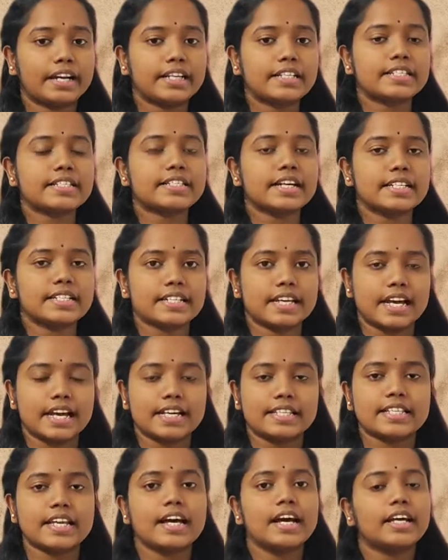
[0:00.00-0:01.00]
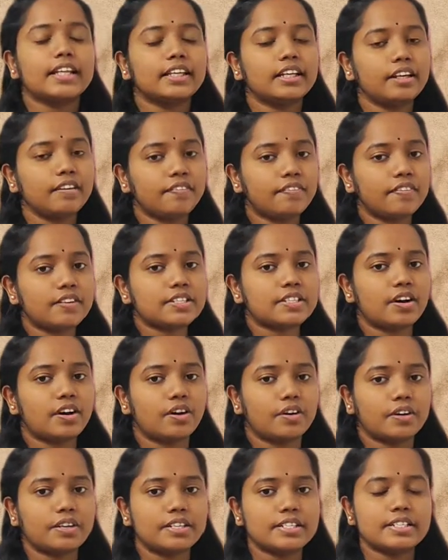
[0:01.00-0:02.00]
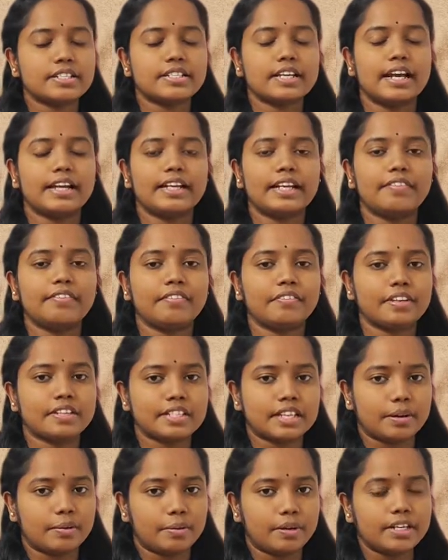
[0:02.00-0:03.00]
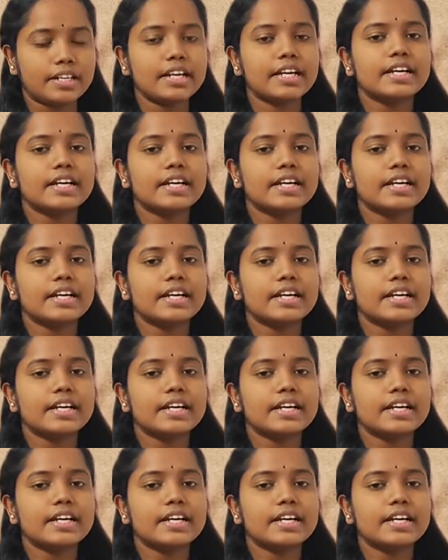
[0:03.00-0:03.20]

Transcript: such as 31st August 1957